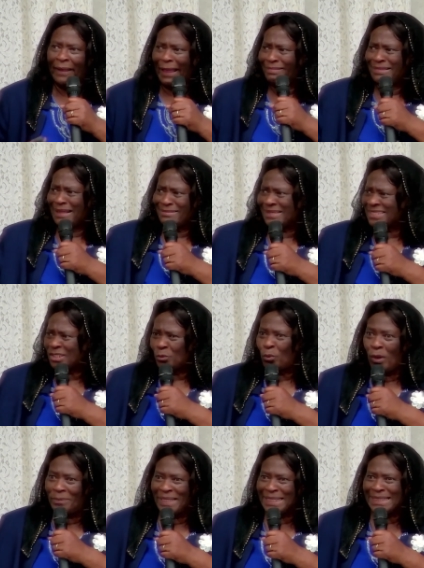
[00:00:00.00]
And then this
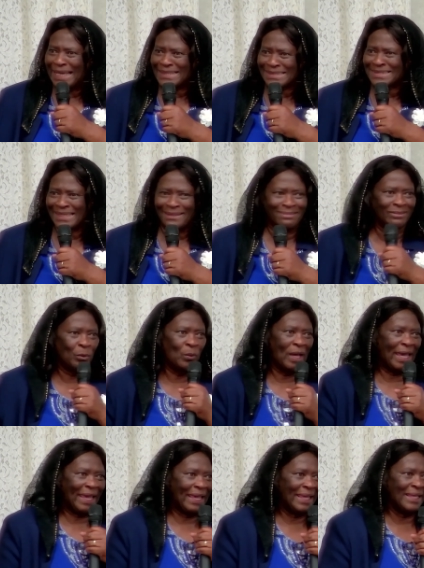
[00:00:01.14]
woman gets in the
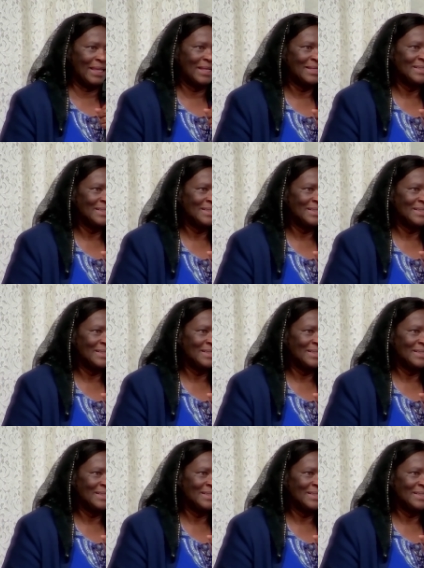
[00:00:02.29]
way.